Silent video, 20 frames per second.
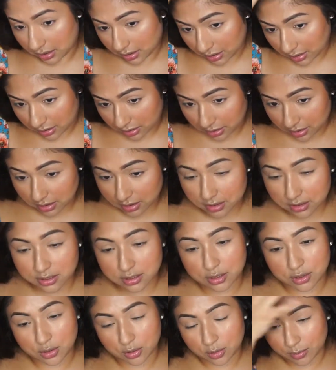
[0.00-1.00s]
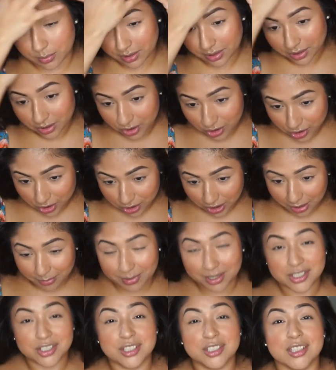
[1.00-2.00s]
I think it's too much. I
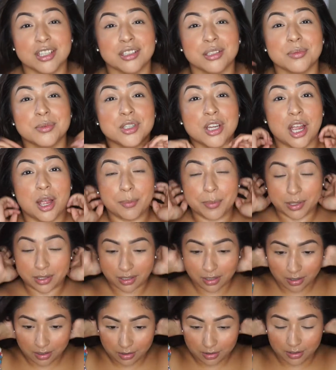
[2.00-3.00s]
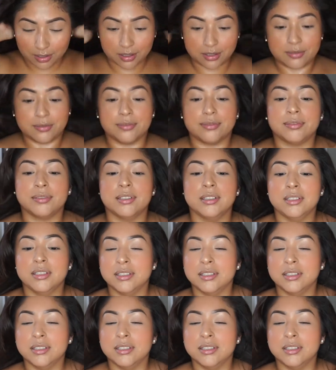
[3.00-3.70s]
might just end up chopping it all off.